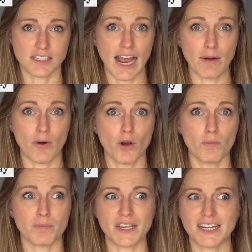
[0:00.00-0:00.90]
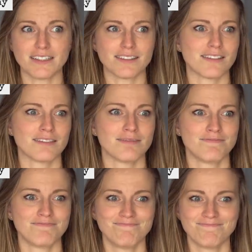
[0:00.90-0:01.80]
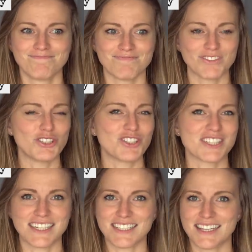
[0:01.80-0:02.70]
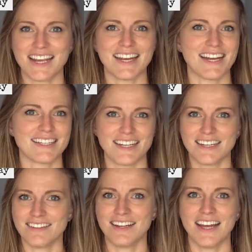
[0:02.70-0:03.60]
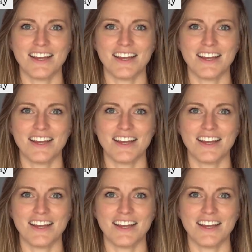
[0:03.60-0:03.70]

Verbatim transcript: Skyroam because you just get to stay connected